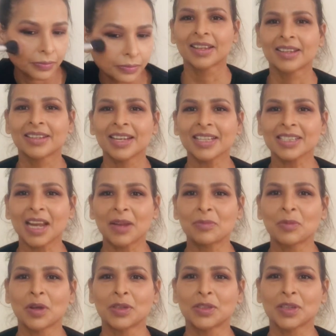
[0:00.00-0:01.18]
Next I'm
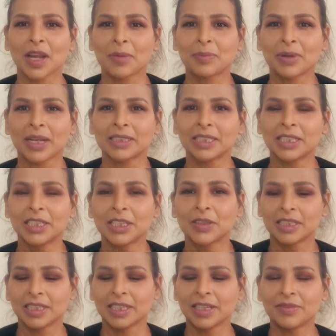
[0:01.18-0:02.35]
going to apply the
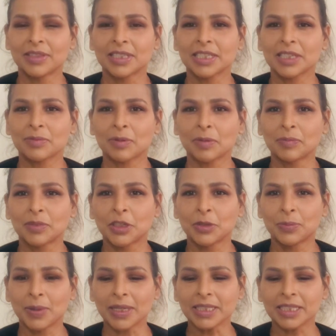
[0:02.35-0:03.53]
liquid lipstick from
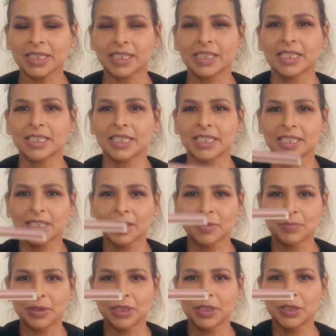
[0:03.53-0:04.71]
QLBEST. This is the
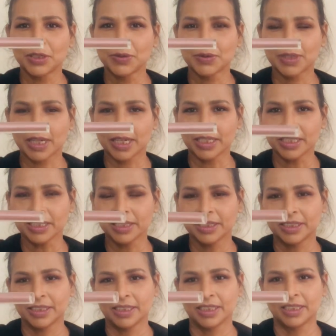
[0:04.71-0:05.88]
very nude color.
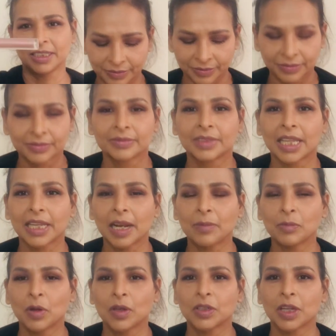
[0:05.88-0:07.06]
Then I'm
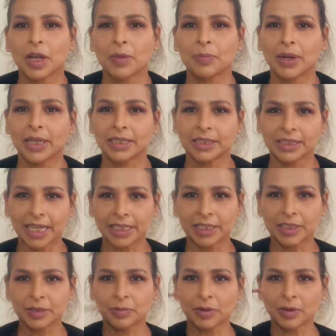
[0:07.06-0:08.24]
going to apply
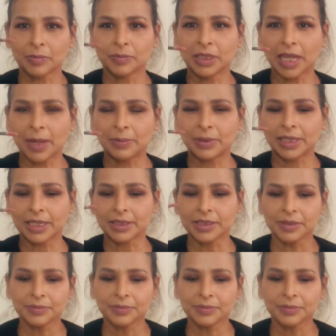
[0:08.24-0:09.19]
directly from the applicator.